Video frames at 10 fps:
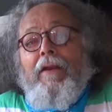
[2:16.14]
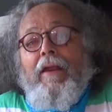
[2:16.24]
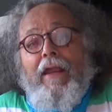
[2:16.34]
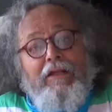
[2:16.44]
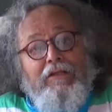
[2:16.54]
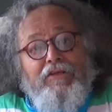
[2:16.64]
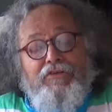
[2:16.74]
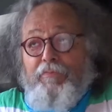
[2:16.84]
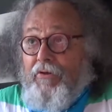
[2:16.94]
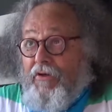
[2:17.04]

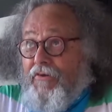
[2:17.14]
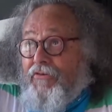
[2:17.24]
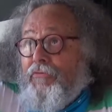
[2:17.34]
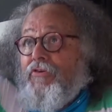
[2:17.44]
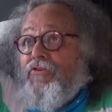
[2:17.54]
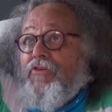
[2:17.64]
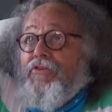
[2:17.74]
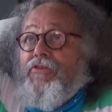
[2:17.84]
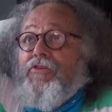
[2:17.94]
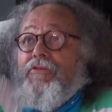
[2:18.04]
Alias Books, which
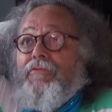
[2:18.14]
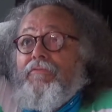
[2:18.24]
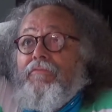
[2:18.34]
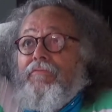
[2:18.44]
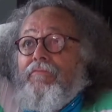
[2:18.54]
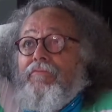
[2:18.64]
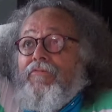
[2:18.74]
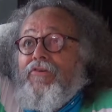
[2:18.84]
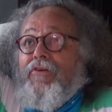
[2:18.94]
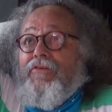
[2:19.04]
is
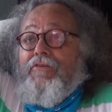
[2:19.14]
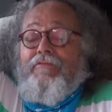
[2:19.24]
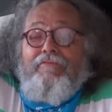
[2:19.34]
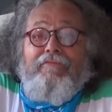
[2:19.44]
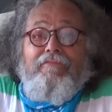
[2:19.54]
just